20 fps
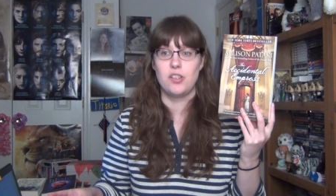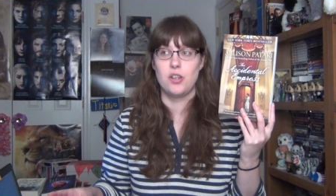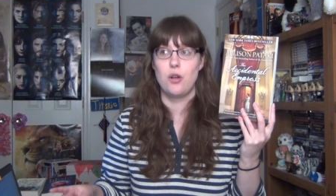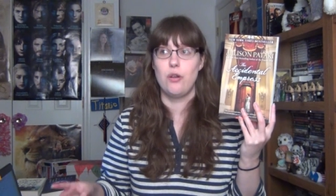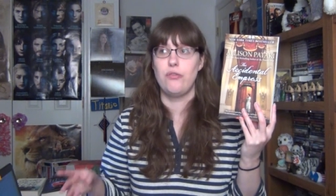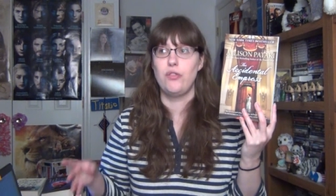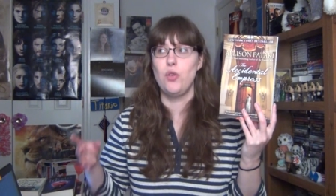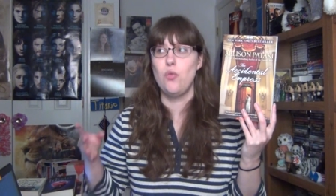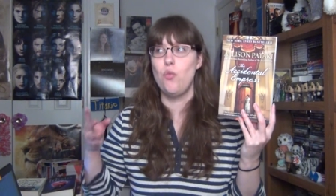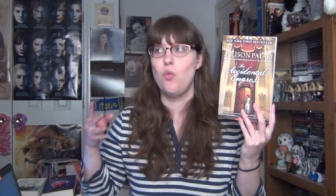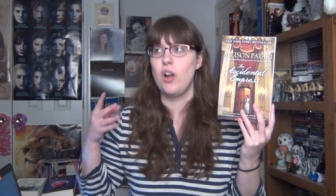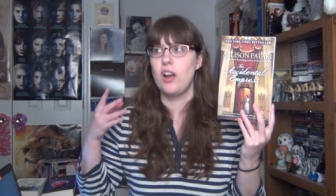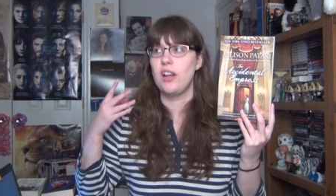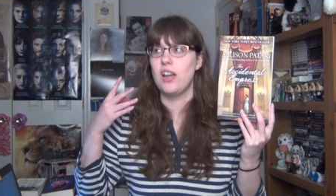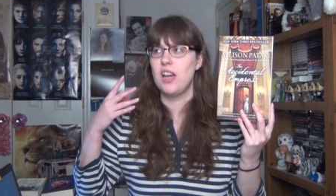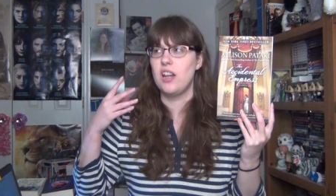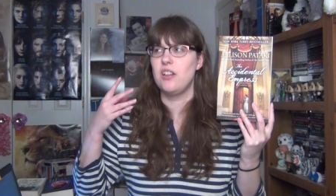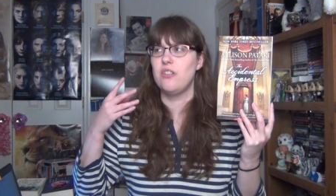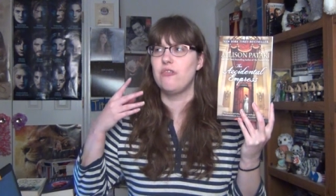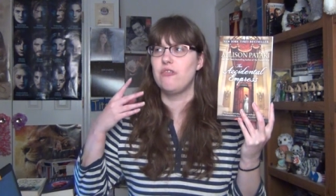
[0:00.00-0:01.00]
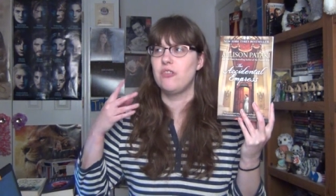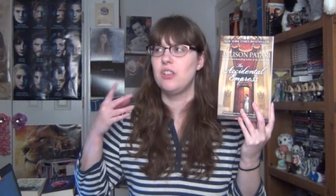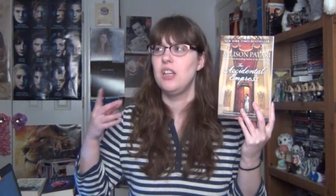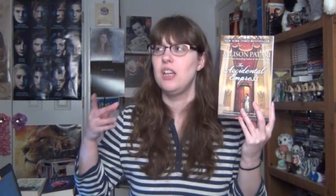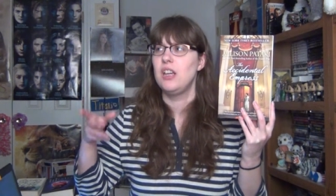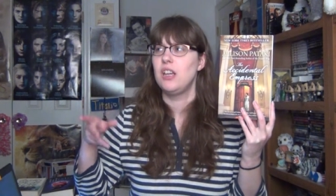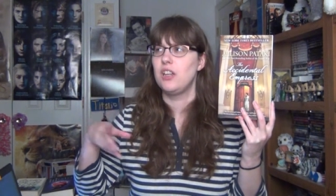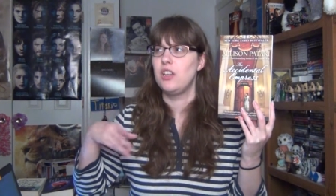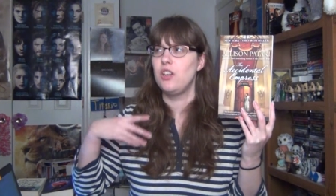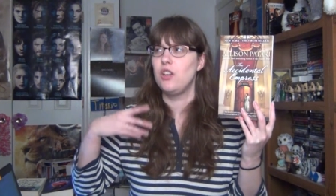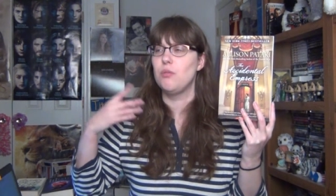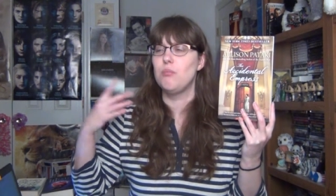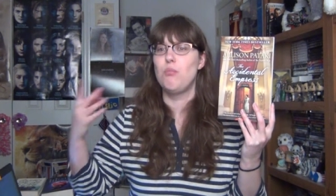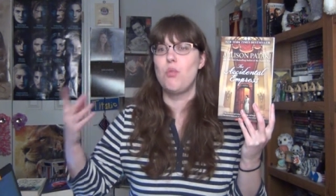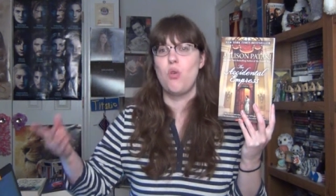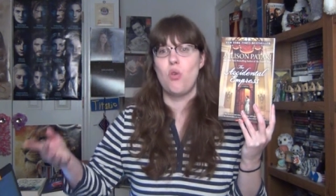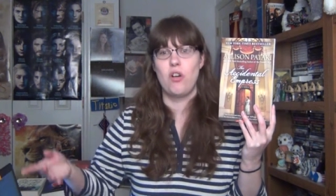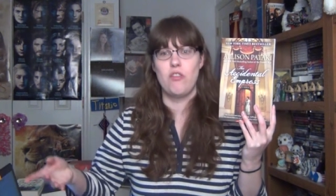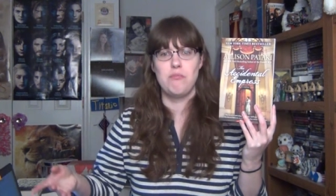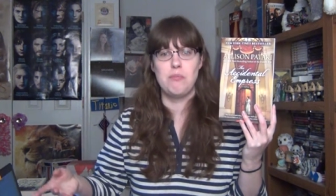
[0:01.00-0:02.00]
So if you want to kind of hear
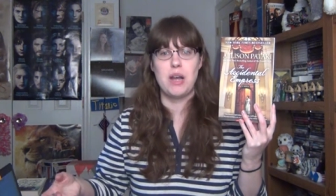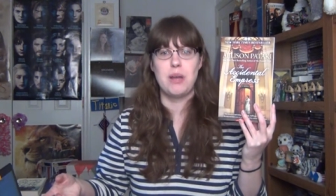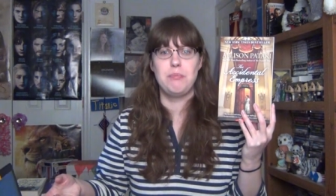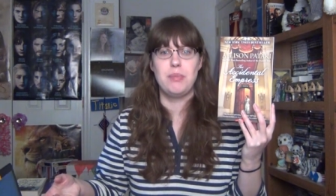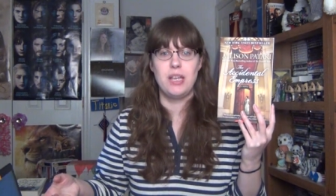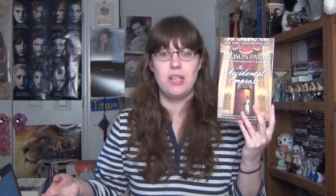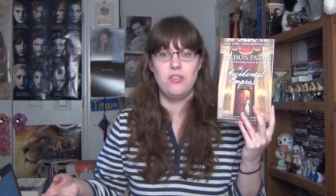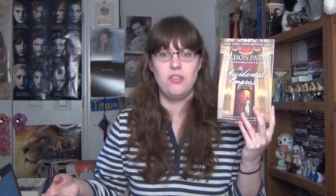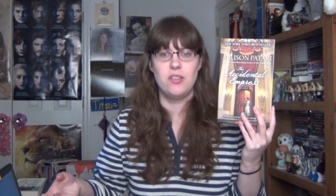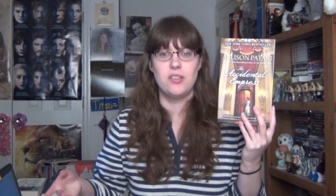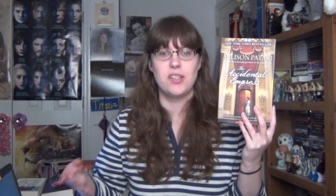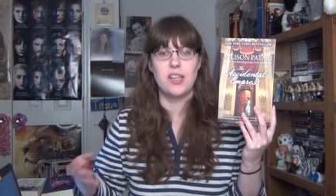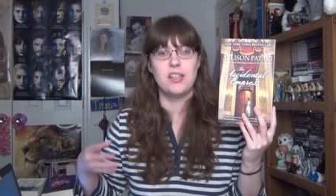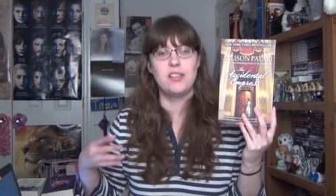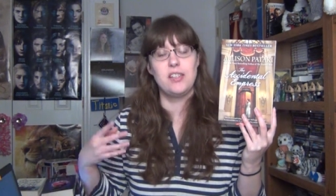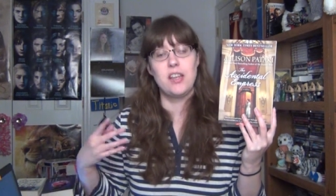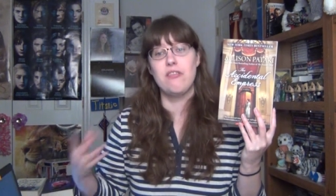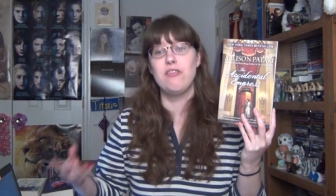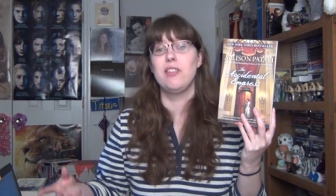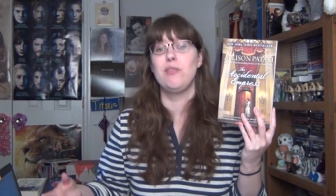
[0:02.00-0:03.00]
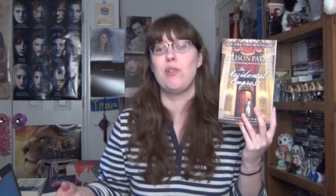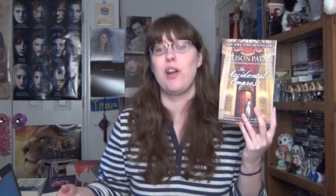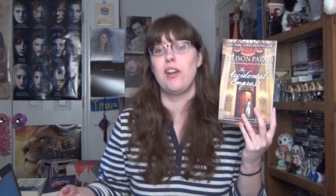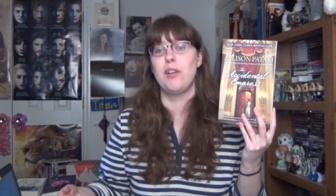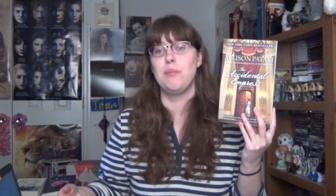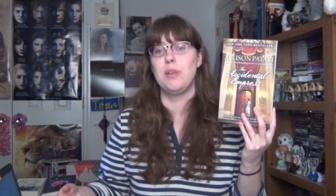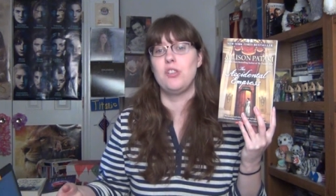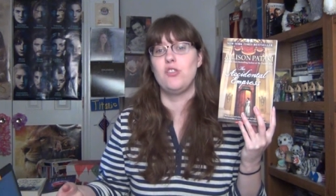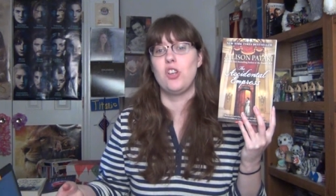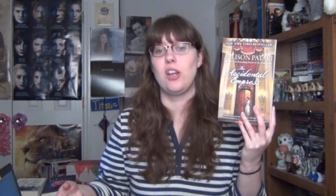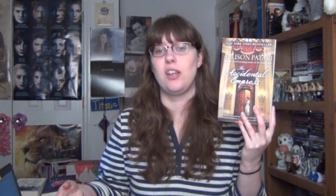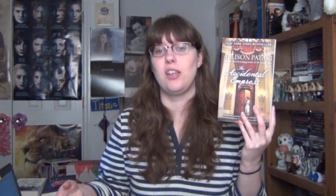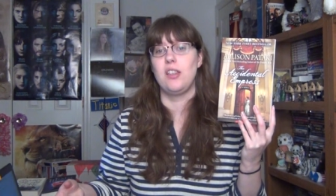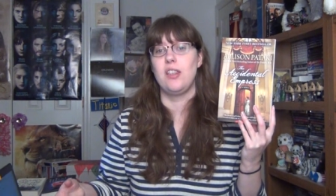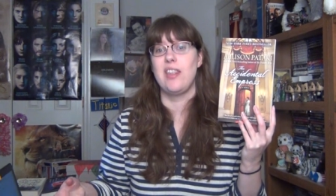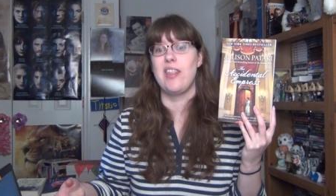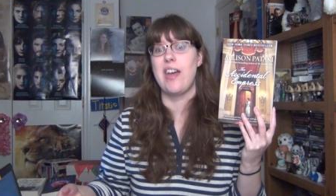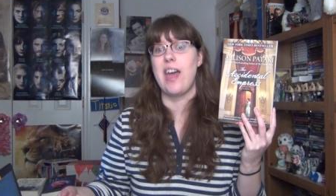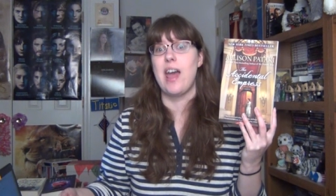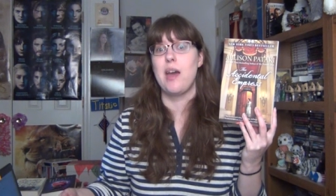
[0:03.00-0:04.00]
more of my opinions, I definitely recommend
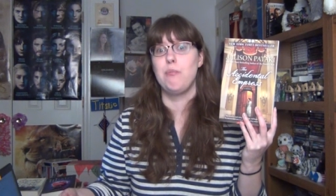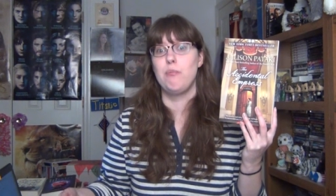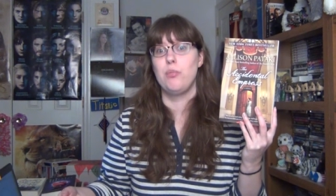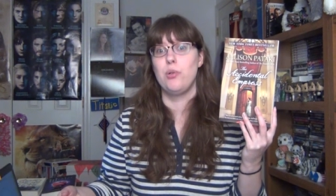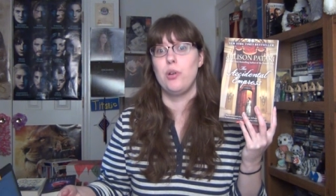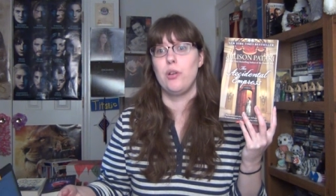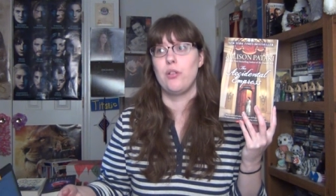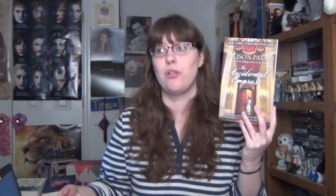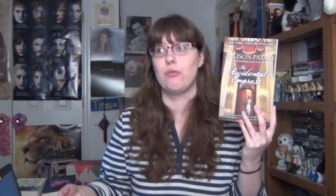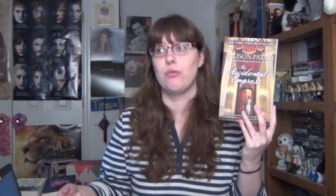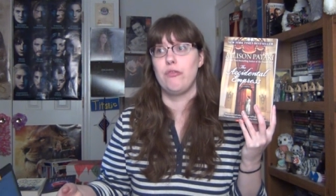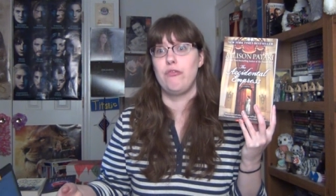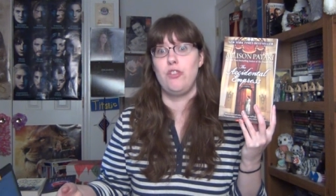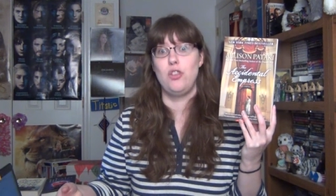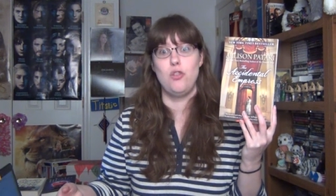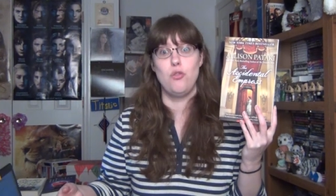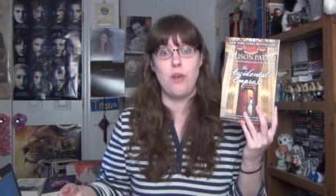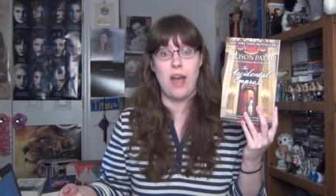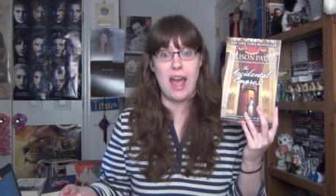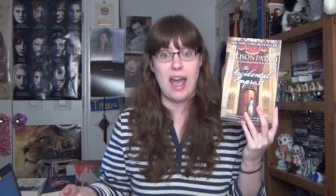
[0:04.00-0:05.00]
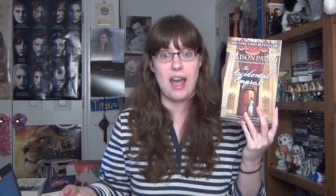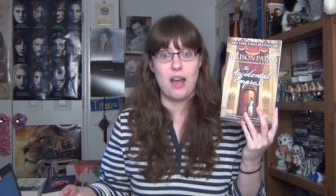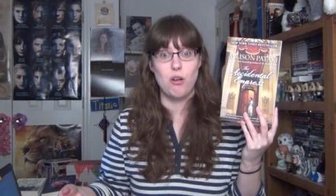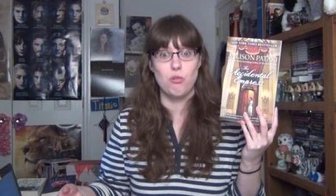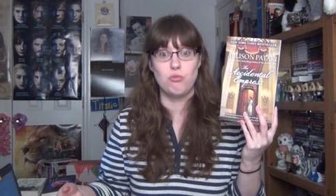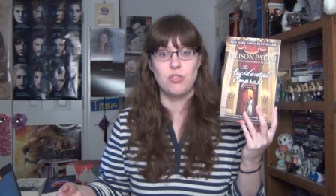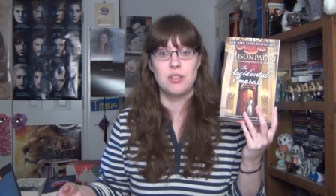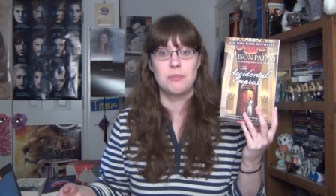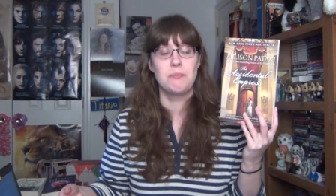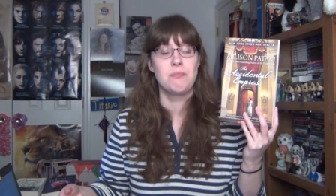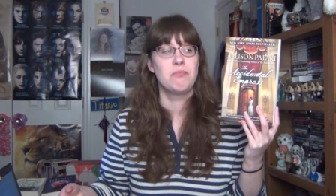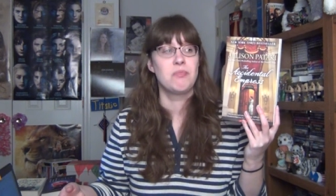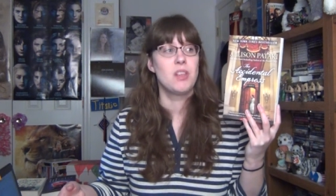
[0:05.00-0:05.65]
checking that book review out.